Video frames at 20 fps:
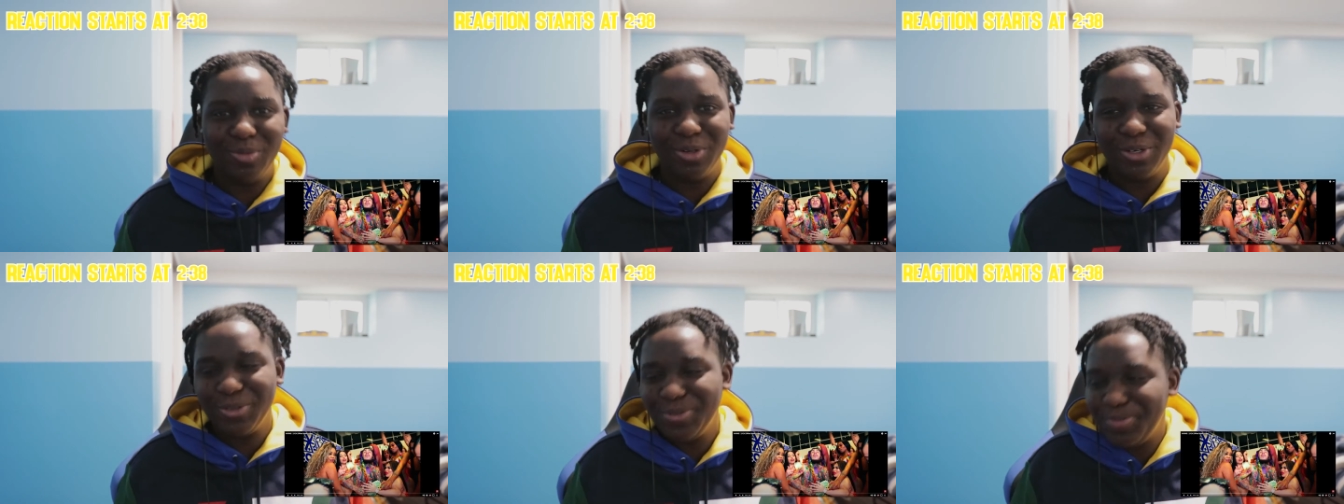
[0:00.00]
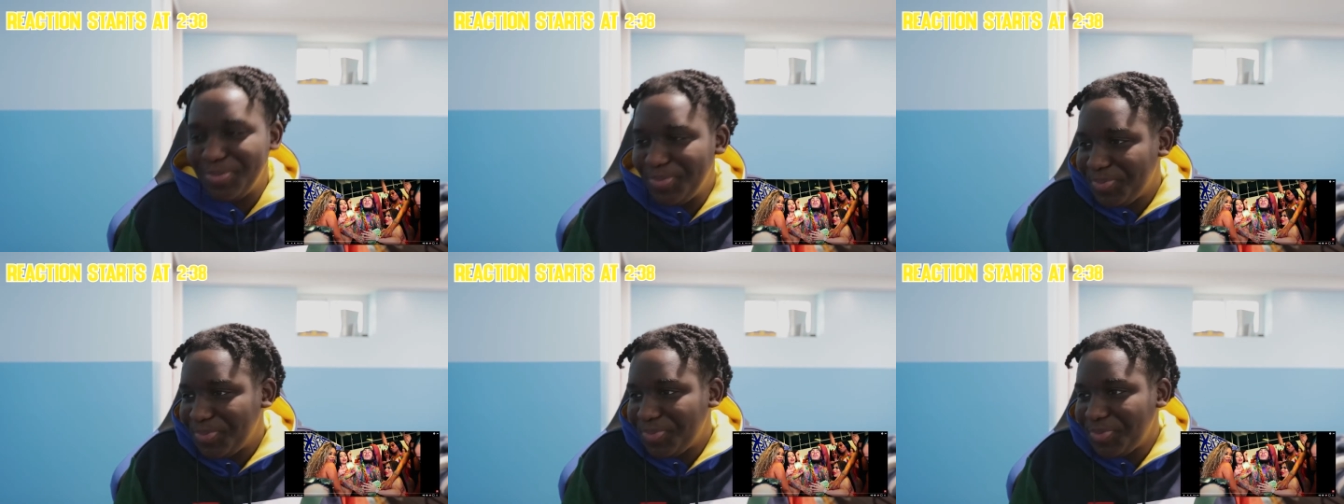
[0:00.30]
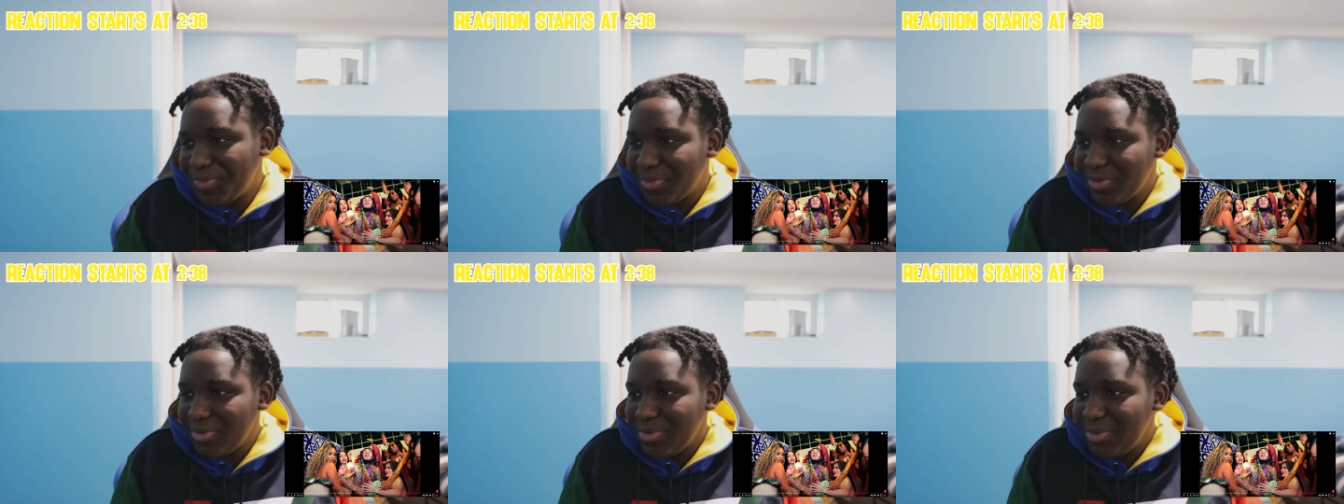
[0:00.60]
bro.
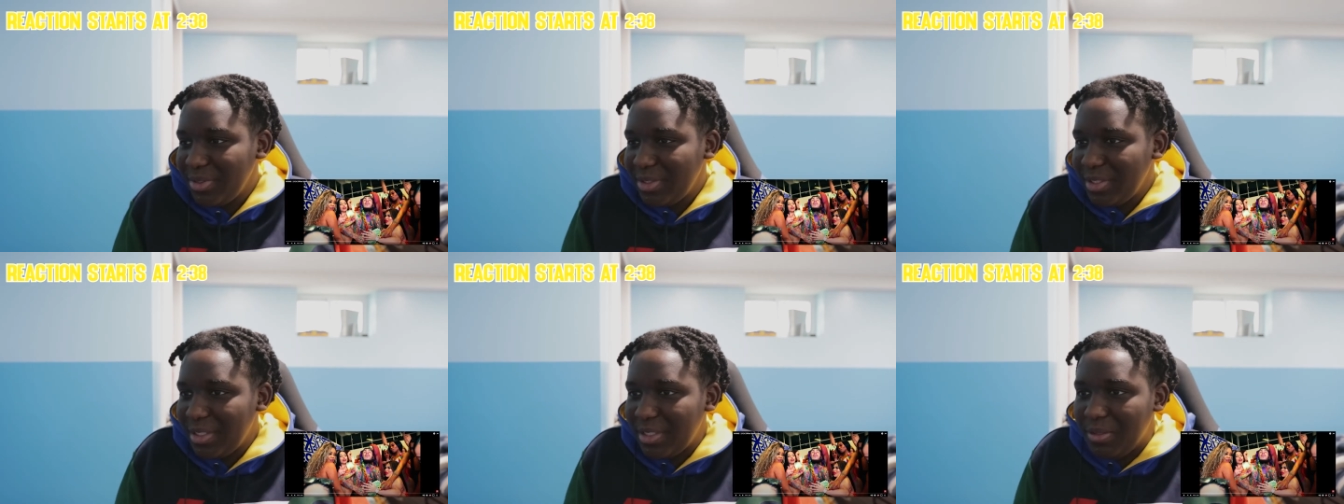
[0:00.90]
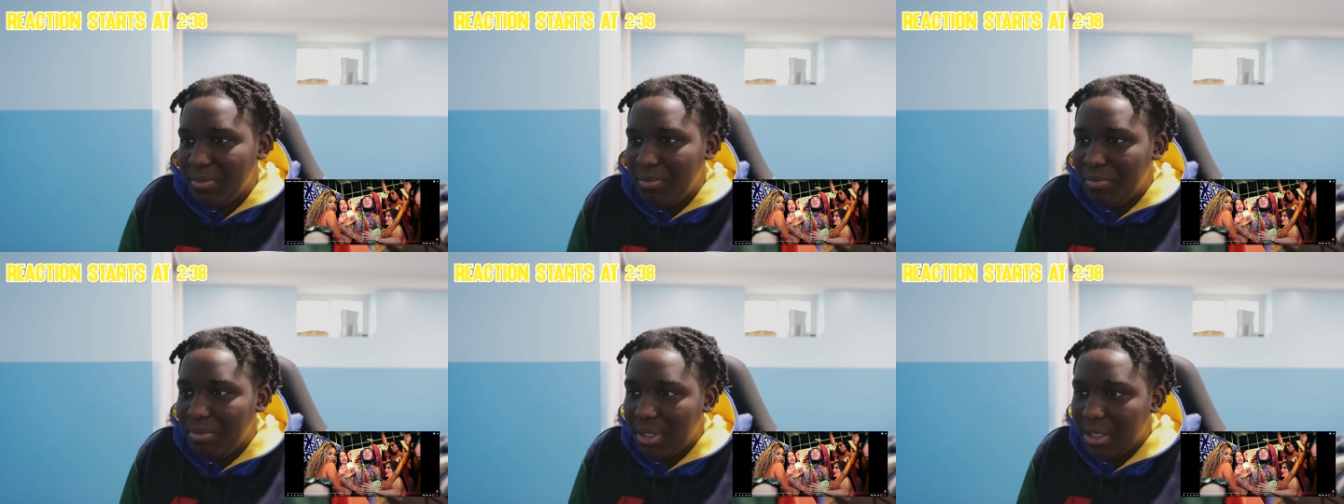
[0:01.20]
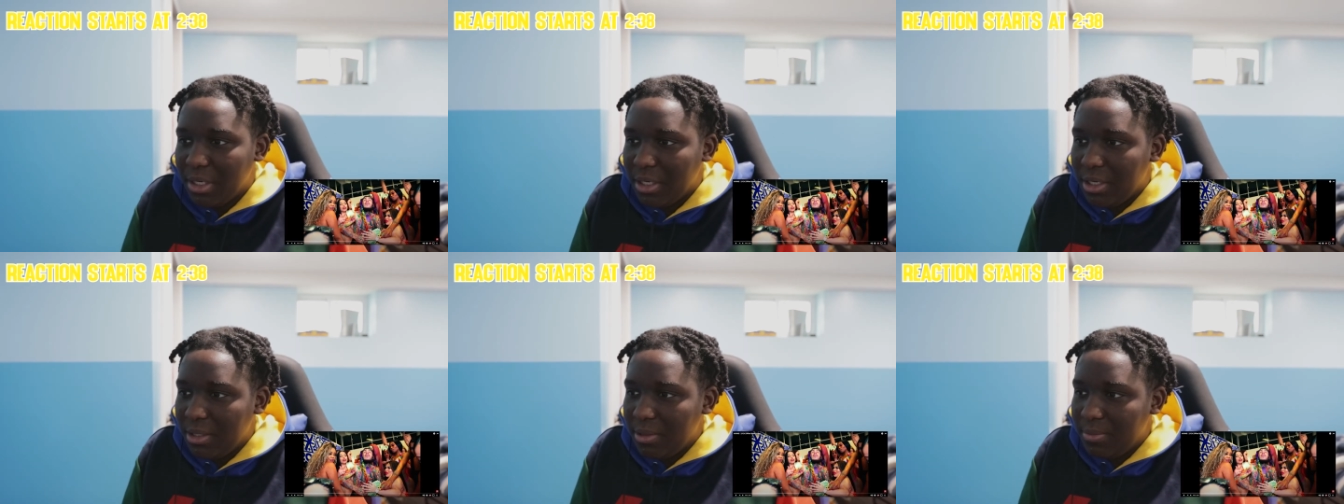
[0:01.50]

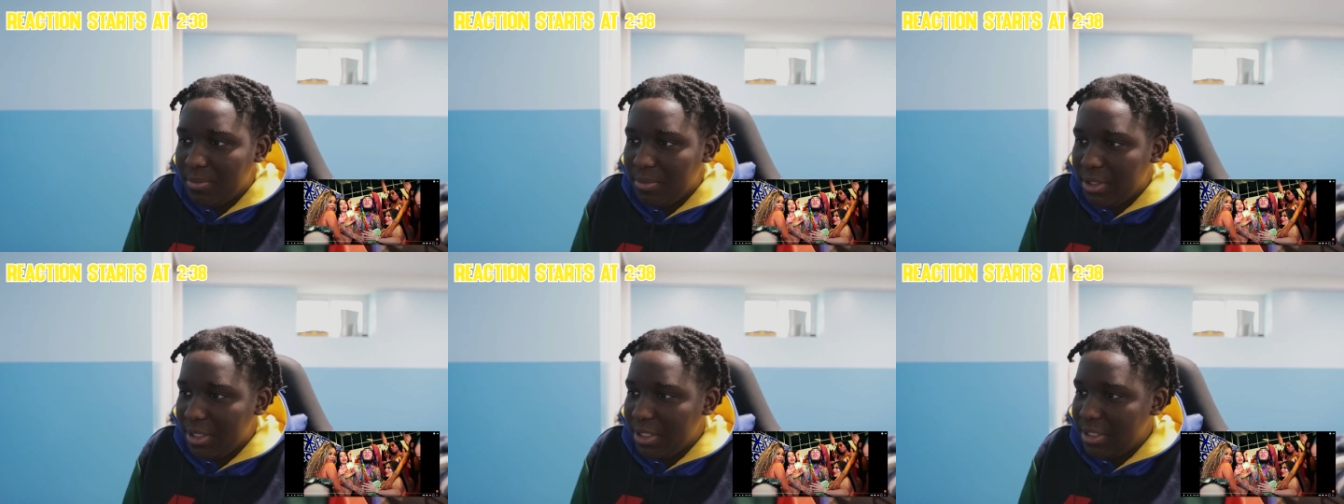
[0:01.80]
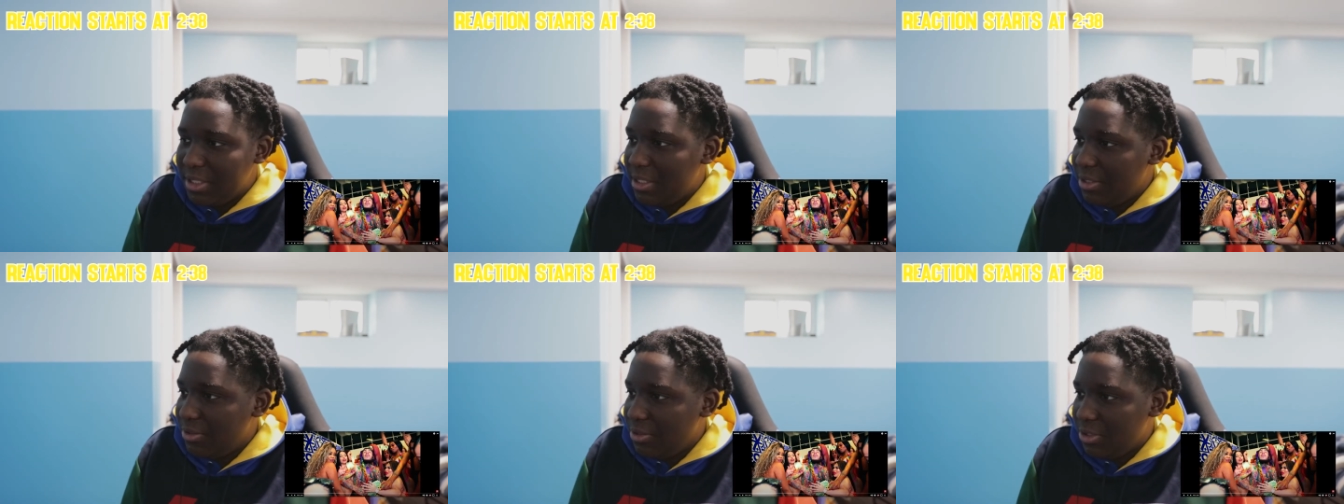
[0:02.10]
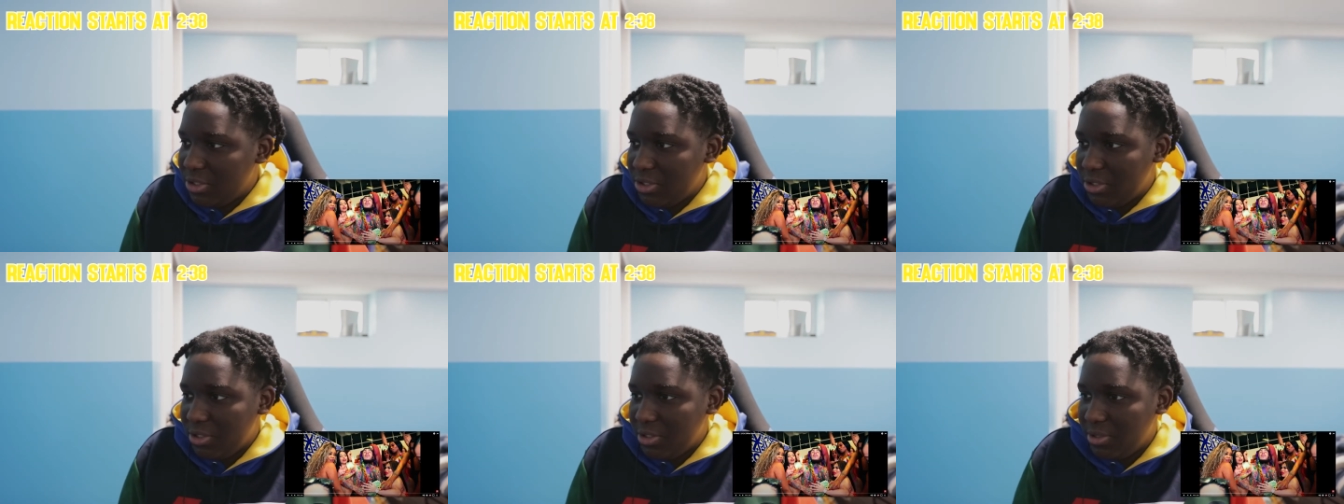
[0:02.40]
But on a
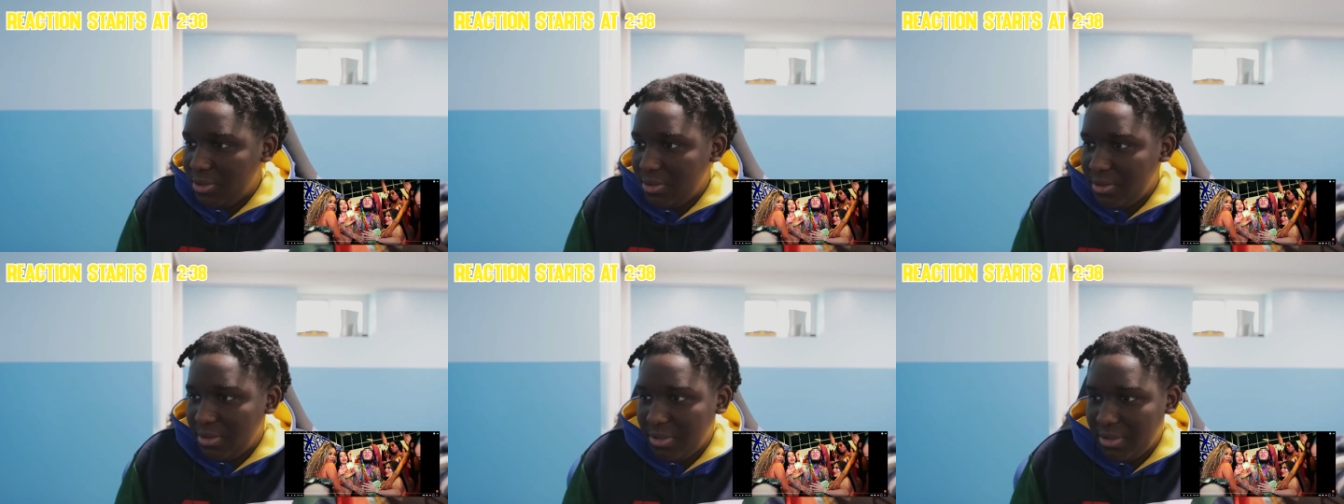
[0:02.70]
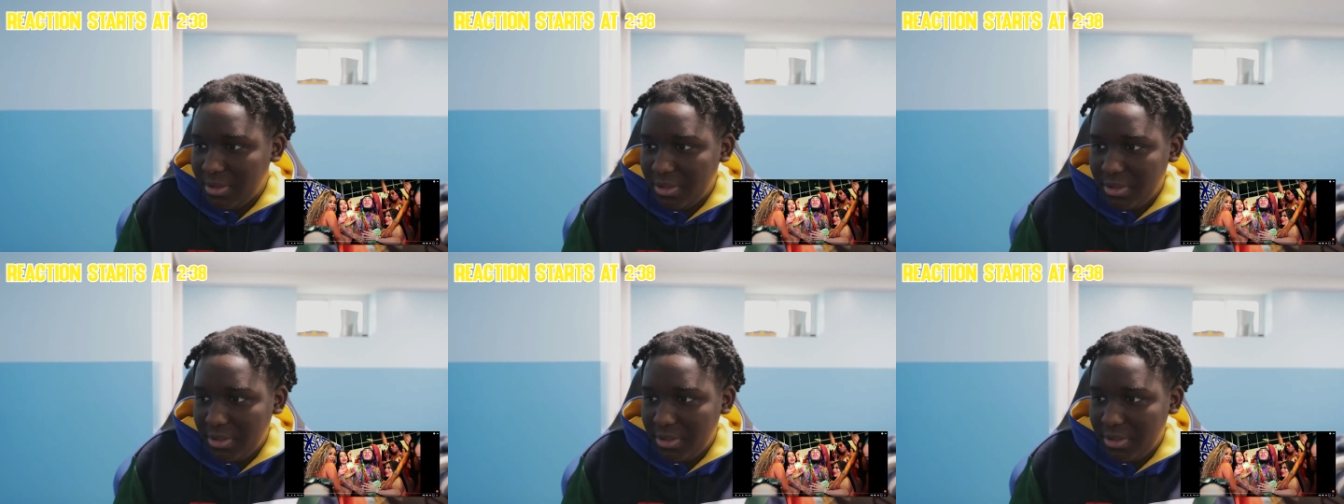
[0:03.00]
serious note,